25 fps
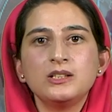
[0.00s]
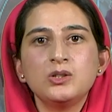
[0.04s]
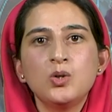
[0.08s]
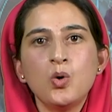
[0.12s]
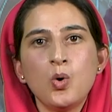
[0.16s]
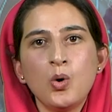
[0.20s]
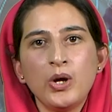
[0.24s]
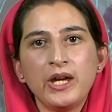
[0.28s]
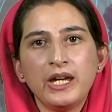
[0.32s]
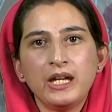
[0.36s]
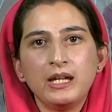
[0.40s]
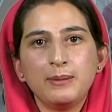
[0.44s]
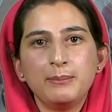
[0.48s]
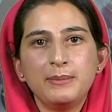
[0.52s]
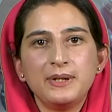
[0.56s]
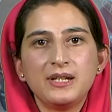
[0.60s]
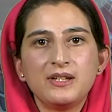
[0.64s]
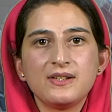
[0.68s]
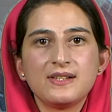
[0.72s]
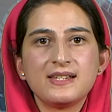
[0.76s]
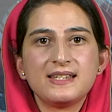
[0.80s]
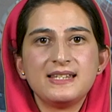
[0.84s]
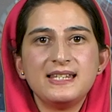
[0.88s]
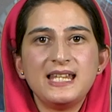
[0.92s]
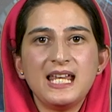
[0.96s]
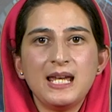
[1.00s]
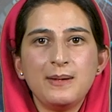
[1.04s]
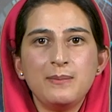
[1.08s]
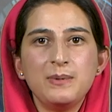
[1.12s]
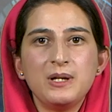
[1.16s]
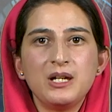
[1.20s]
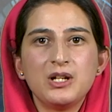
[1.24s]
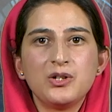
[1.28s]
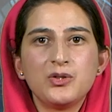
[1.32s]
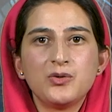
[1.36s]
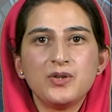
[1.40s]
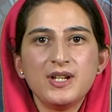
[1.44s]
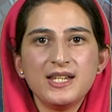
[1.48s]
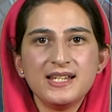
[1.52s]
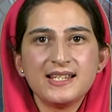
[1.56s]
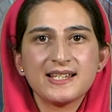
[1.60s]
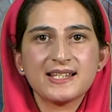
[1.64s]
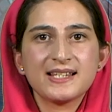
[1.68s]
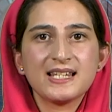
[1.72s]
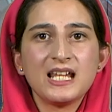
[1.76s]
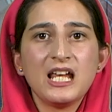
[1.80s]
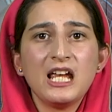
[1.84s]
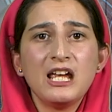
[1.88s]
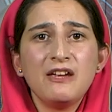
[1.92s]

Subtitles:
going because they bear risks